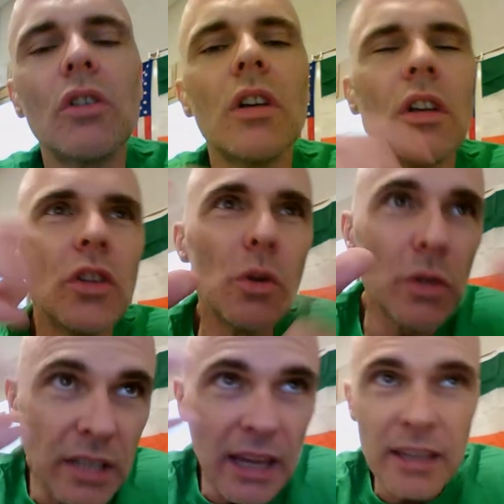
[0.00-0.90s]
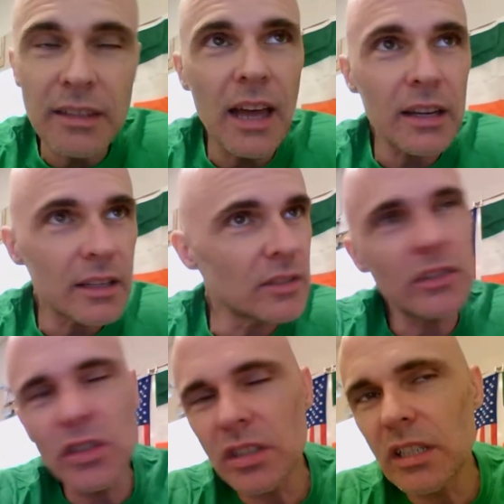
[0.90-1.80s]
So you would take that,
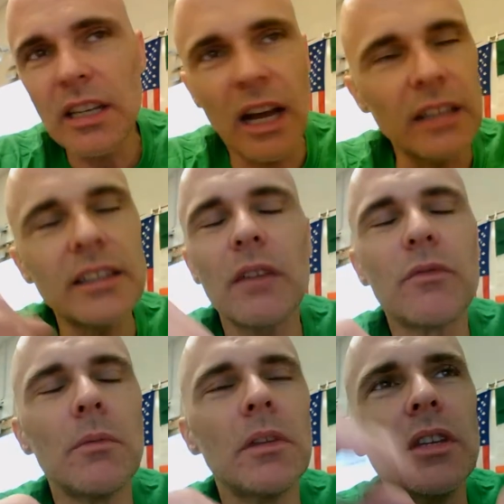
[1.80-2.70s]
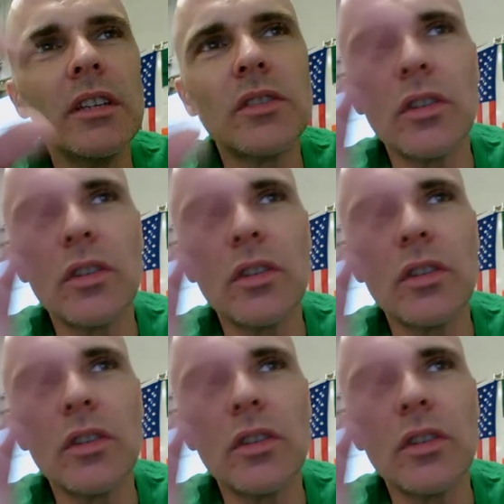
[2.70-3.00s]
because I just cut that from the